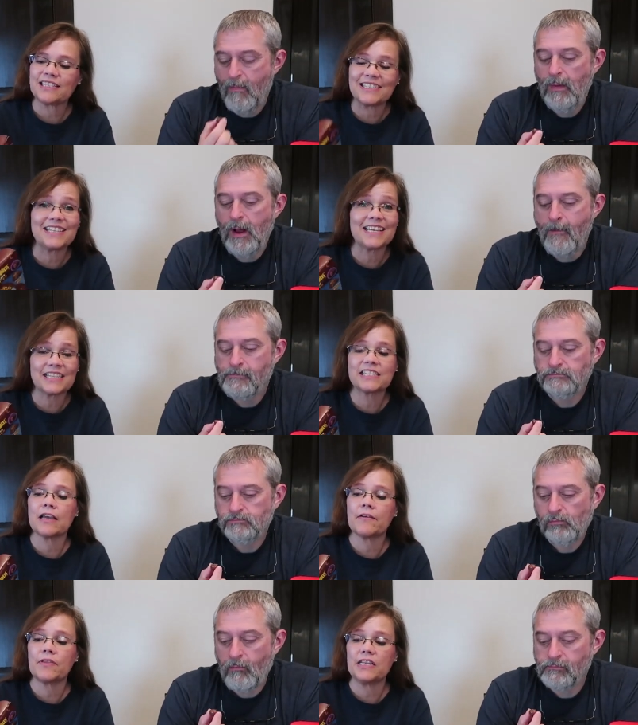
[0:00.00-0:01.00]
Speaker 1: 6
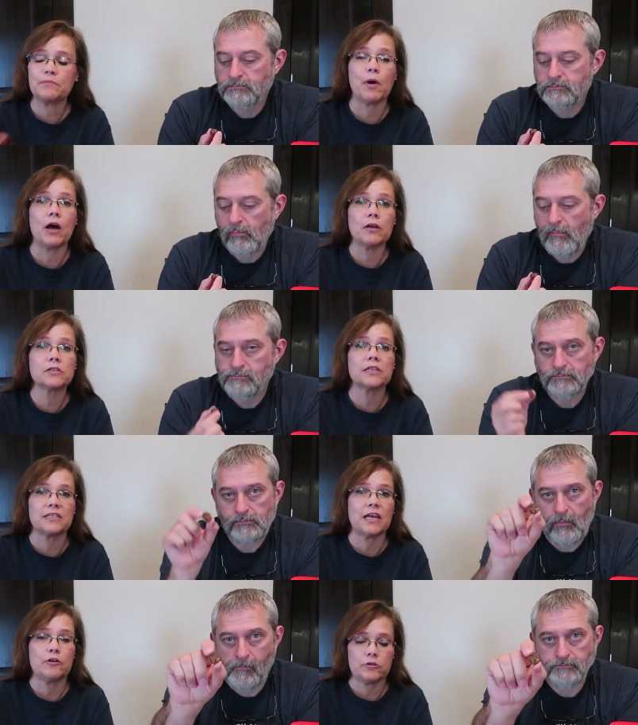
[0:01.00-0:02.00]
of these balls
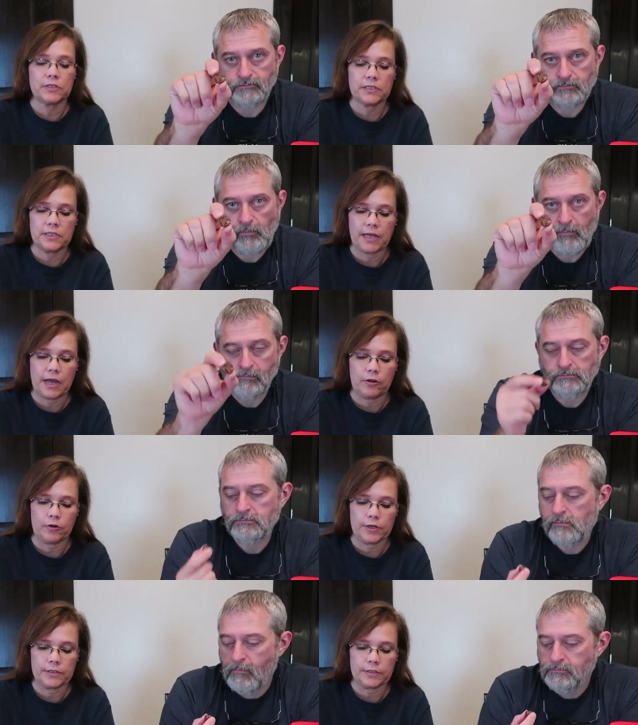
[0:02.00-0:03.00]
is 160
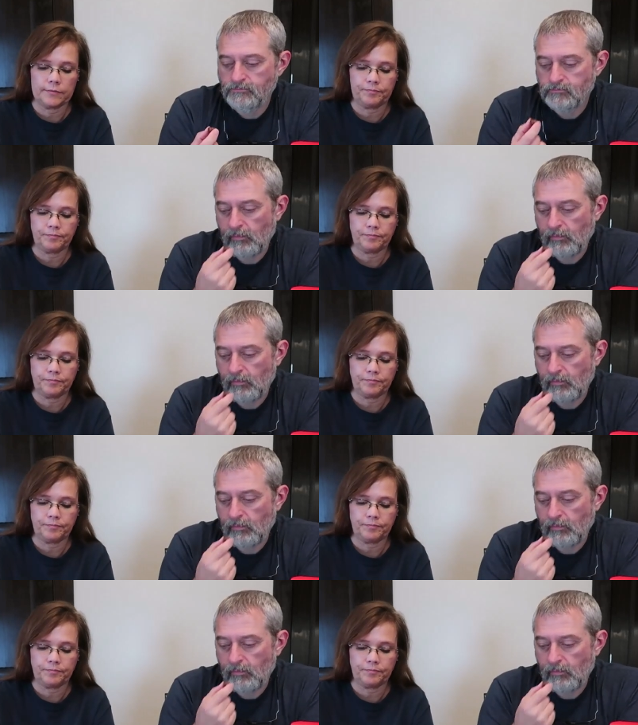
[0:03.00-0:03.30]
calories.